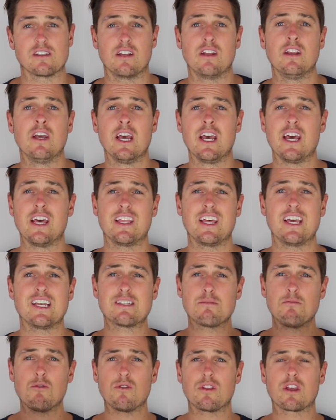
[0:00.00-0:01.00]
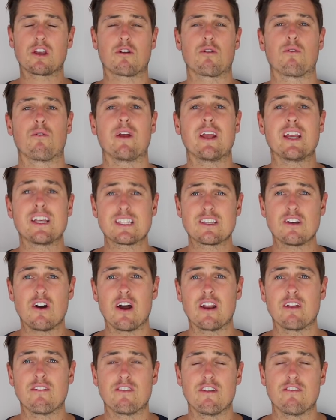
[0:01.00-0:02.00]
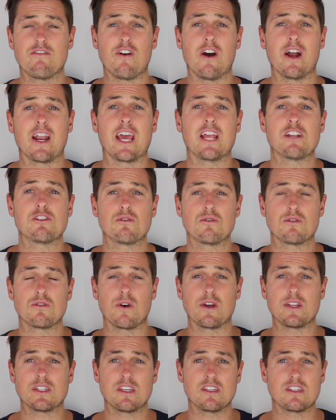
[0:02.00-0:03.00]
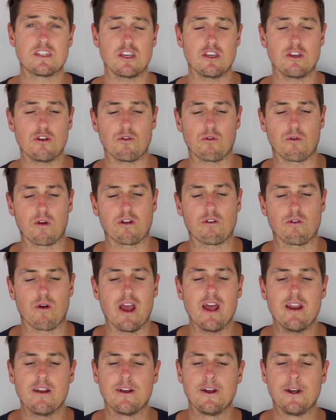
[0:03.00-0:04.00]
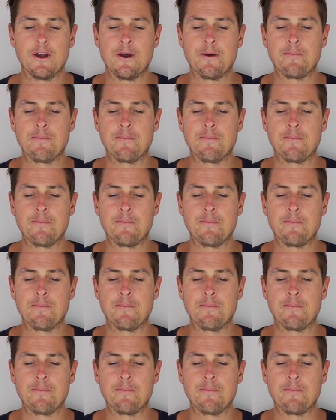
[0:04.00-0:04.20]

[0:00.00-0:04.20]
And these are more the career side of the financial choices that you'll regret.